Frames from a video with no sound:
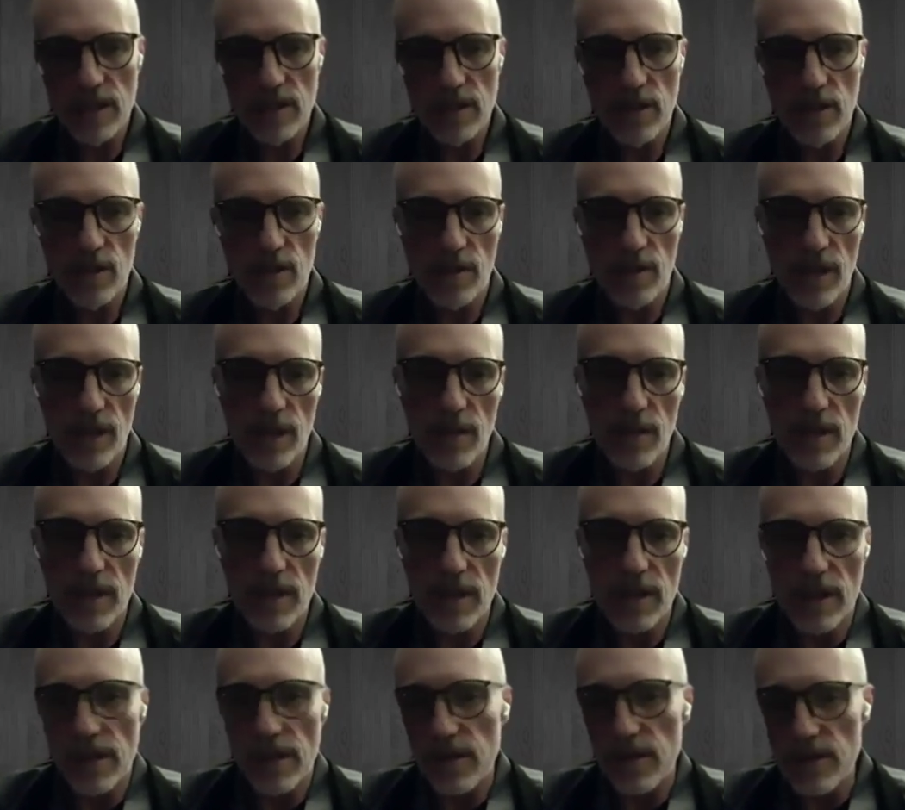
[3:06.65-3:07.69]
So maybe
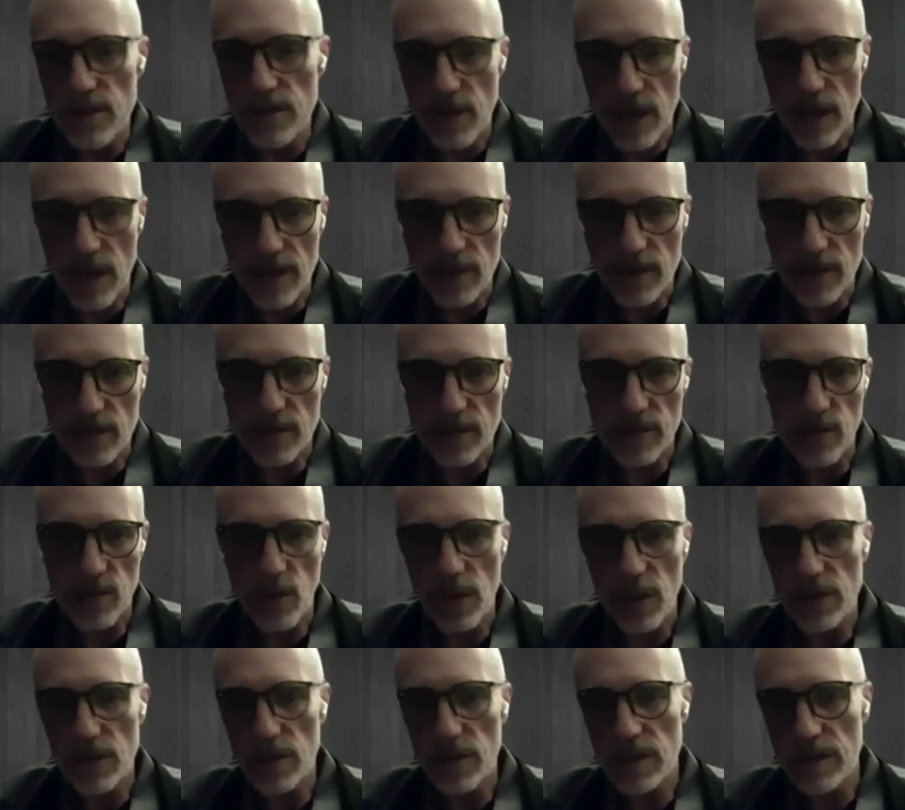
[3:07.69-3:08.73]
the other driver is
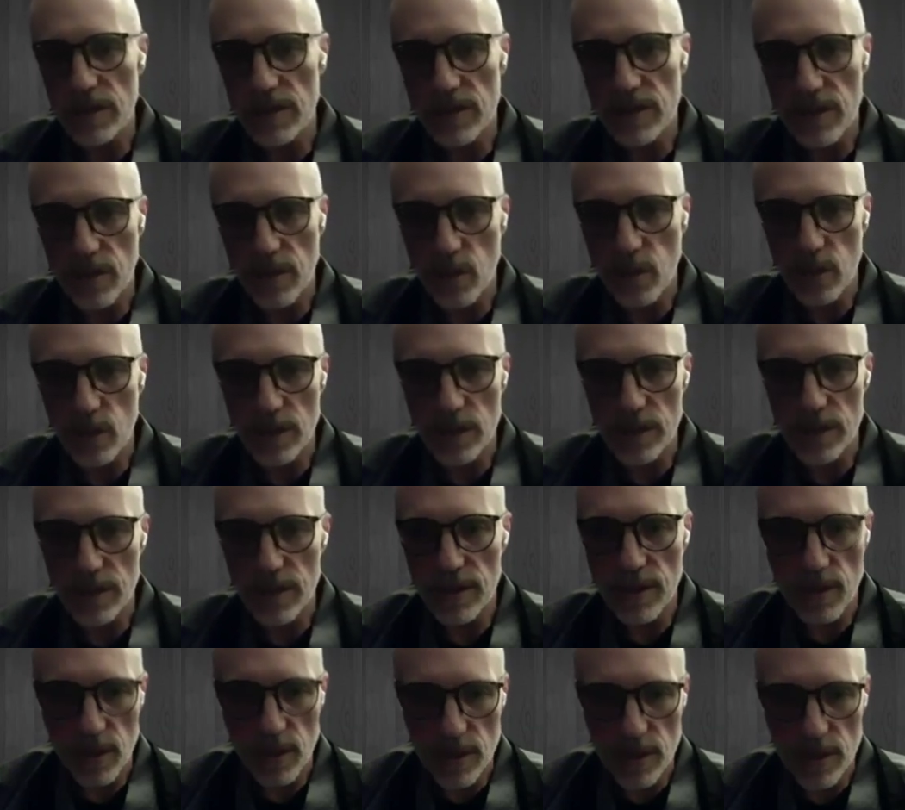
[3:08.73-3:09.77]
rushing someone to
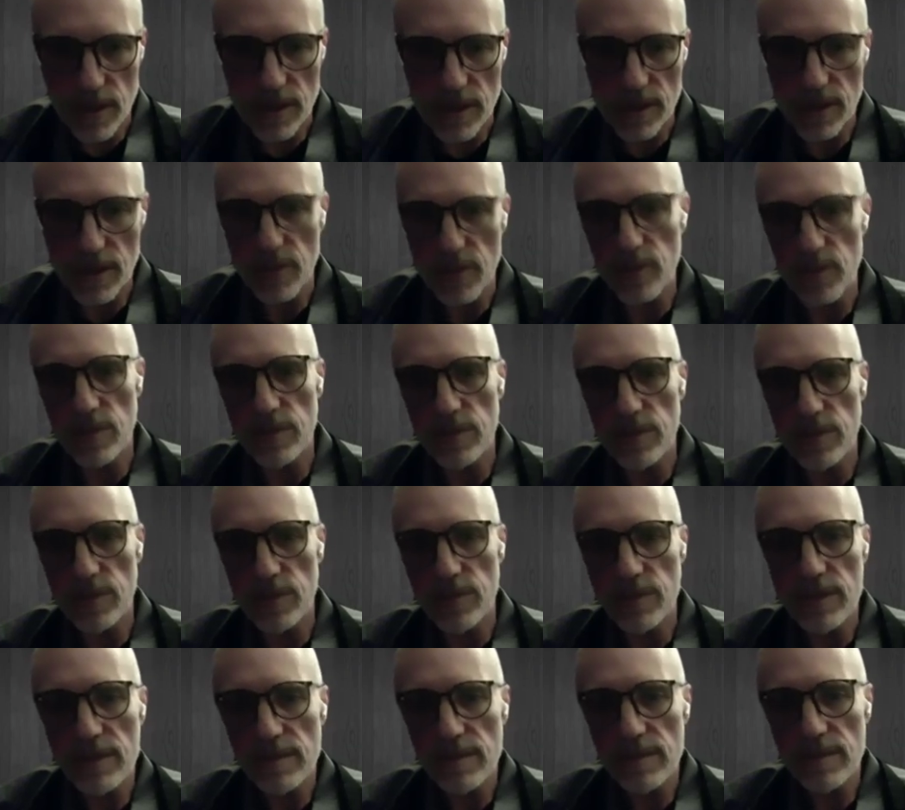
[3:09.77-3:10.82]
the emergency
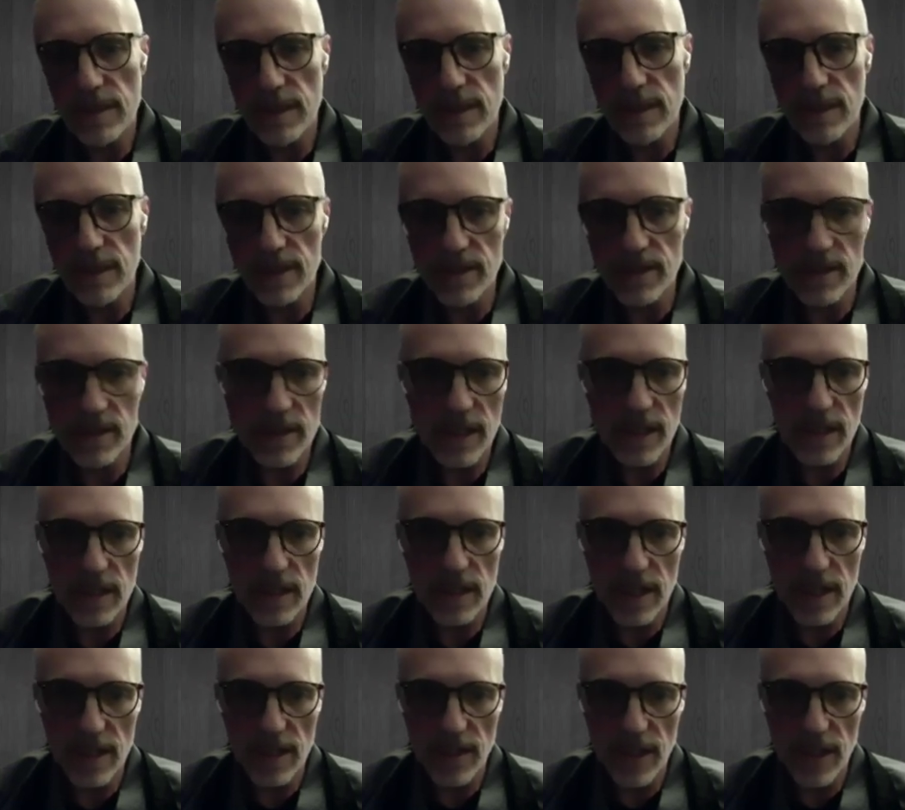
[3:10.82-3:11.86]
room. It doesn't take a
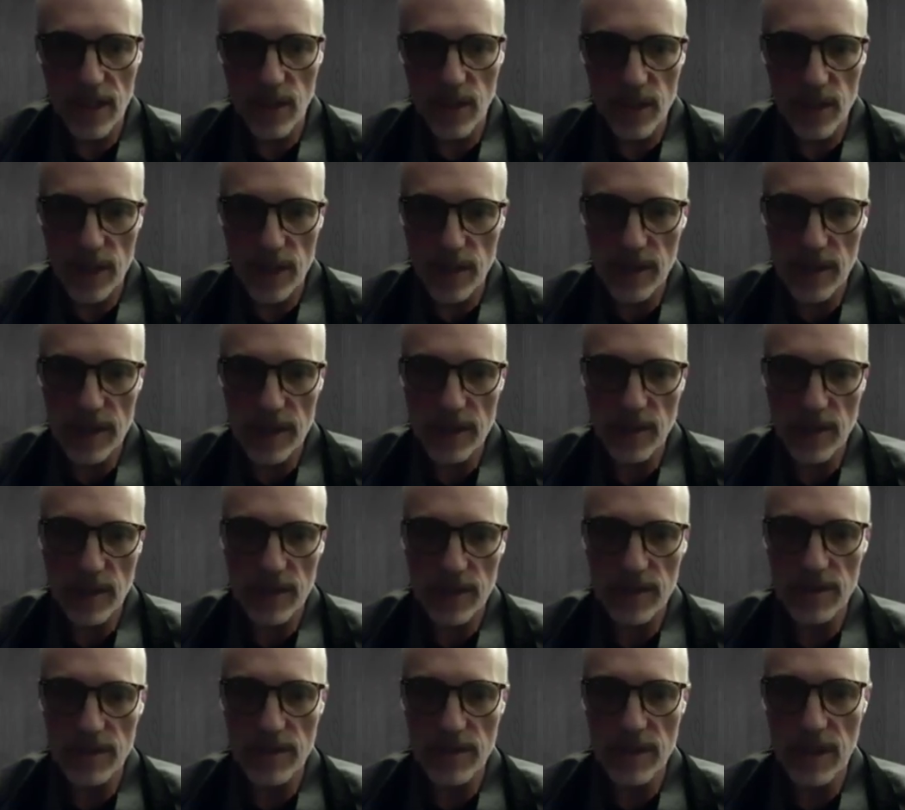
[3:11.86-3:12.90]
lot of equanimity to
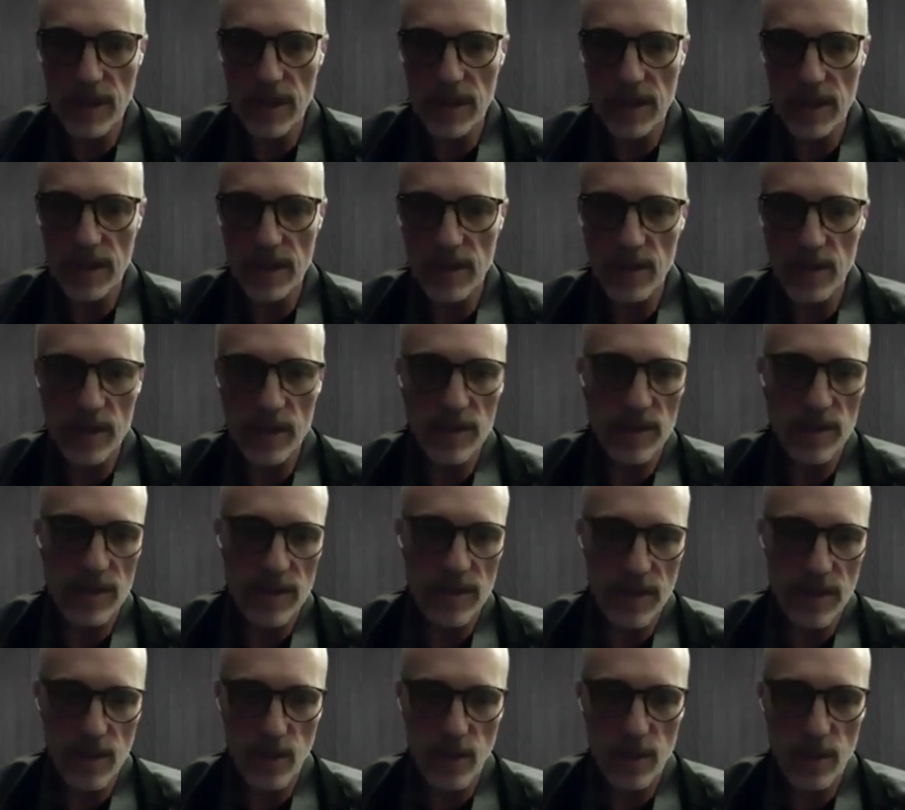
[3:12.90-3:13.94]
understand that rushing
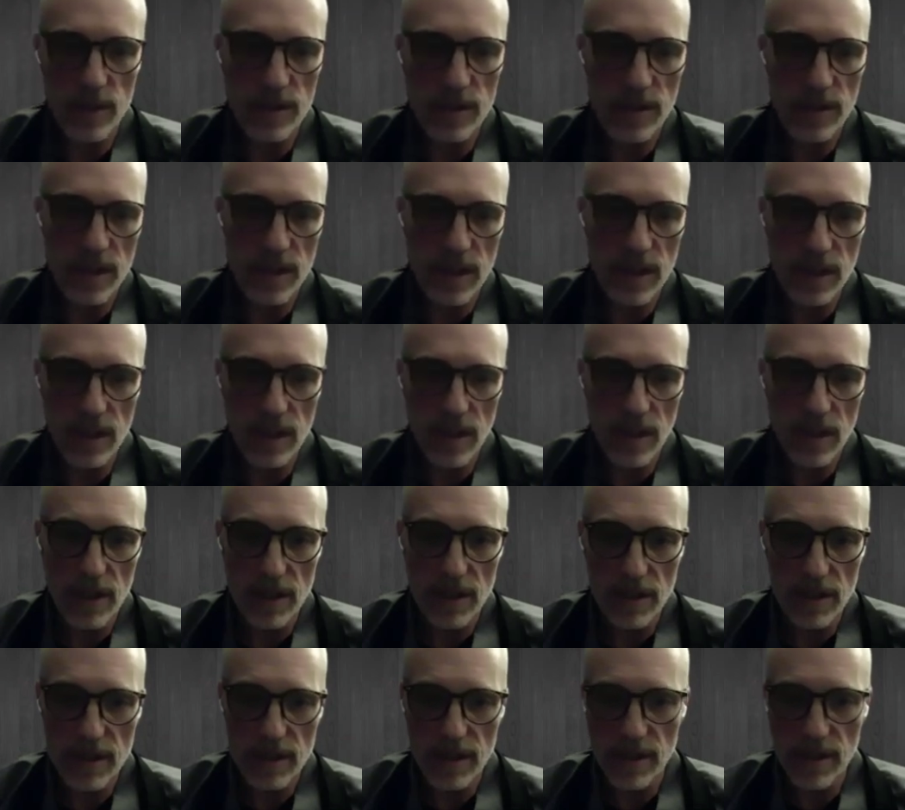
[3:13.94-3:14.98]
someone to the
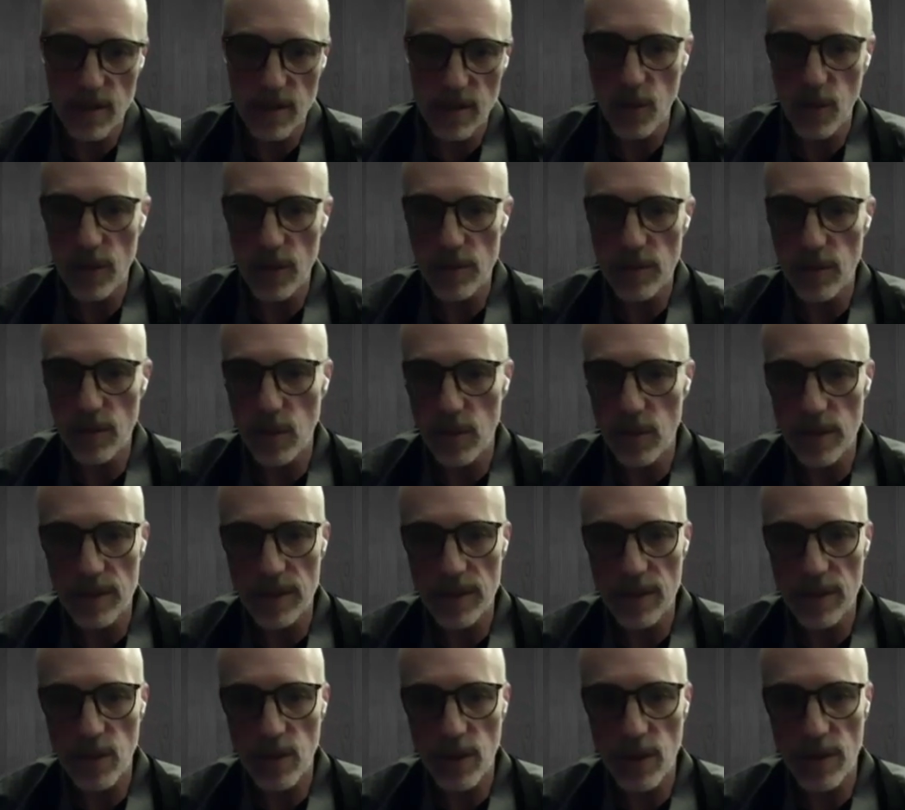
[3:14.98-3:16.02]
ER is more
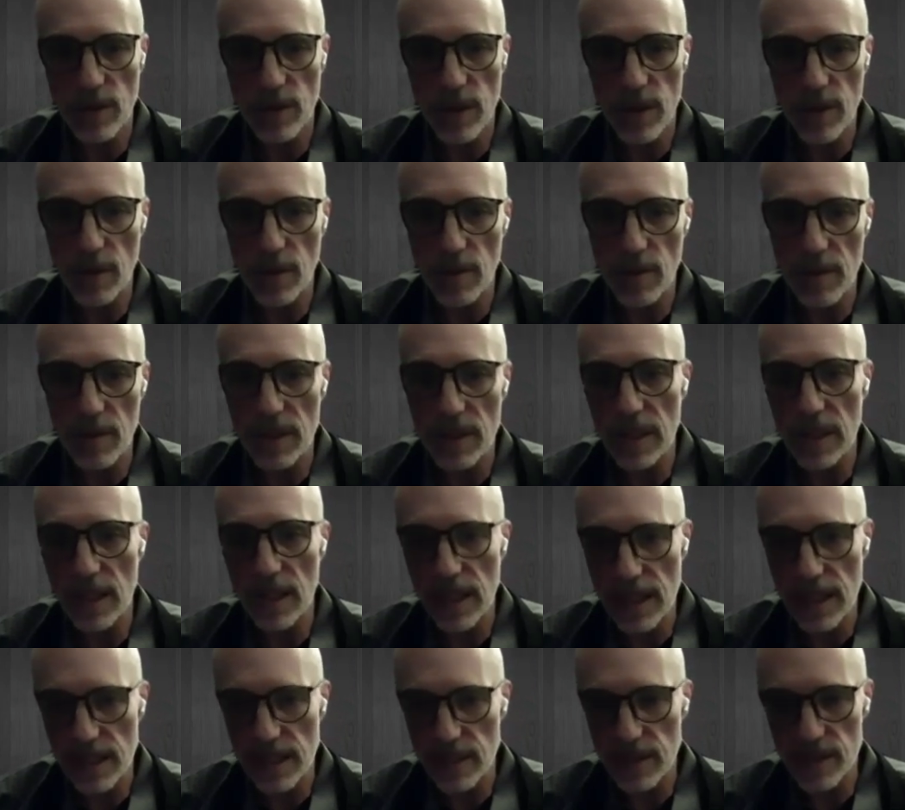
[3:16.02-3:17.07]
important than whether I'm a minute
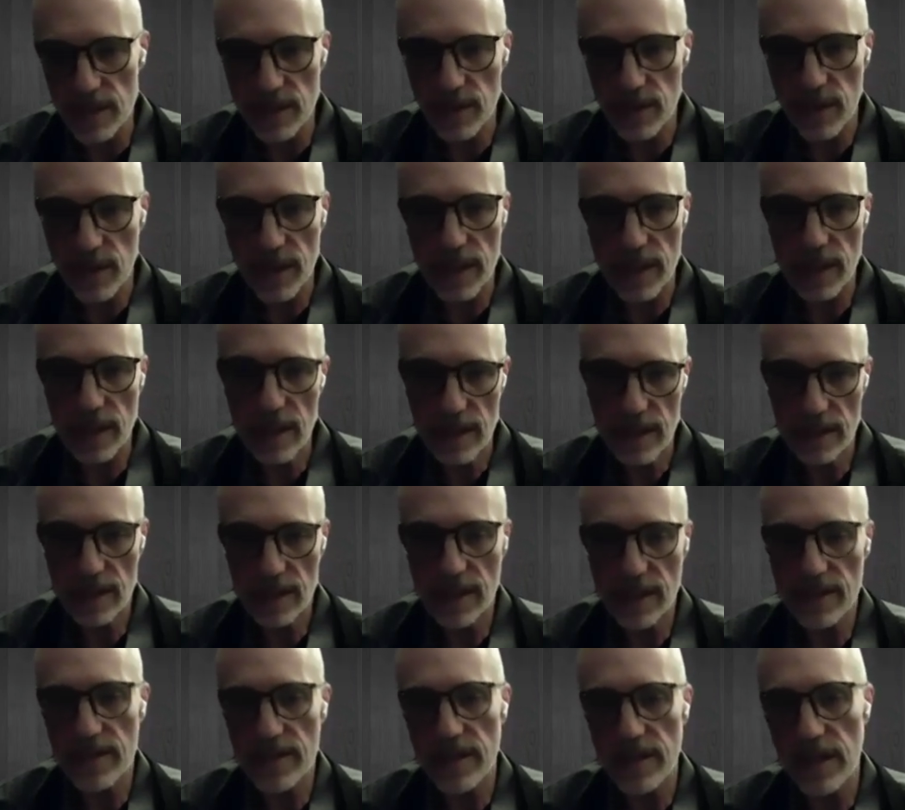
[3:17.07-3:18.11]
later to my
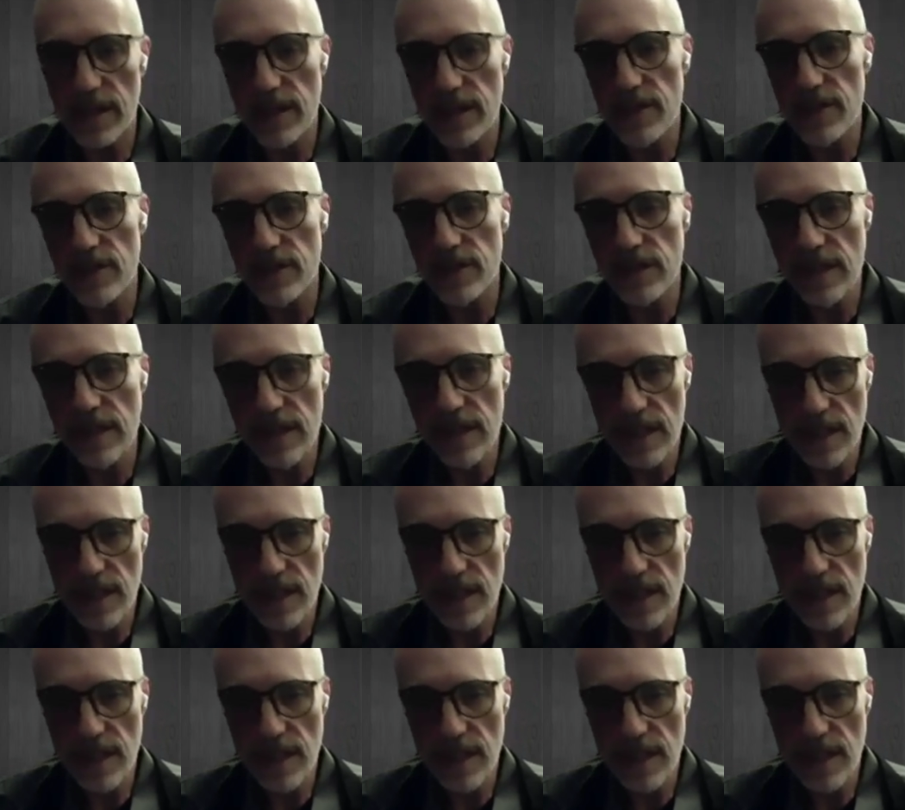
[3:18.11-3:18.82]
destination.